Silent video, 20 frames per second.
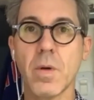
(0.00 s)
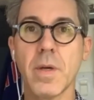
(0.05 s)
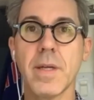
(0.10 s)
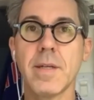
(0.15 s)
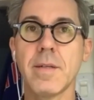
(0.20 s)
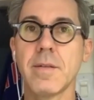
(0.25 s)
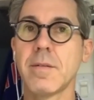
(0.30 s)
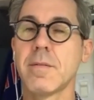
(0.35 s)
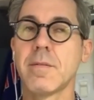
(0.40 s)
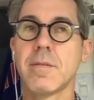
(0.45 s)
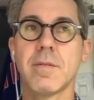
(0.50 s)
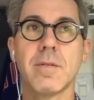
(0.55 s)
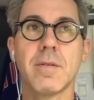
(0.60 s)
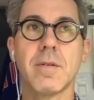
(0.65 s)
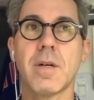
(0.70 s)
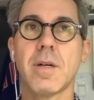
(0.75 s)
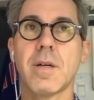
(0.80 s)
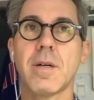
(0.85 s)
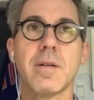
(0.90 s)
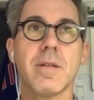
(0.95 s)
going
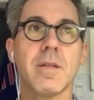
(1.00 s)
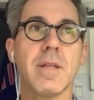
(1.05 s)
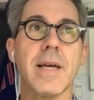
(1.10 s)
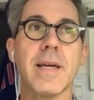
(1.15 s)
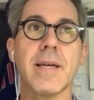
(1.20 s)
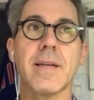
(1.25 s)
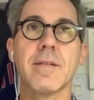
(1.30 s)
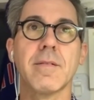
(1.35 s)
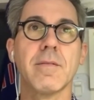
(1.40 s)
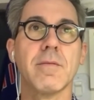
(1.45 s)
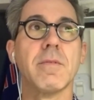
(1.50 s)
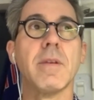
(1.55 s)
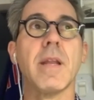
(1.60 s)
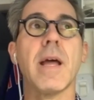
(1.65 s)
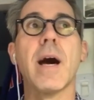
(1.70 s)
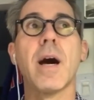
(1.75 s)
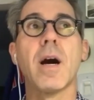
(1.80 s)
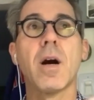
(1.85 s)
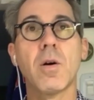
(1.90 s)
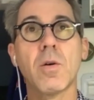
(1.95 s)
like
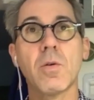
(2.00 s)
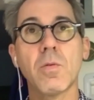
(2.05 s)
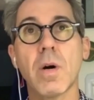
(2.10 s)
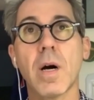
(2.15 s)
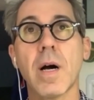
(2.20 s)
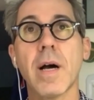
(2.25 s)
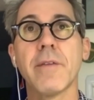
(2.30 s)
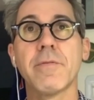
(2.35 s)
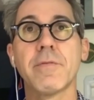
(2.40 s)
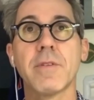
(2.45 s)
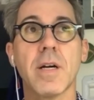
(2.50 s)
now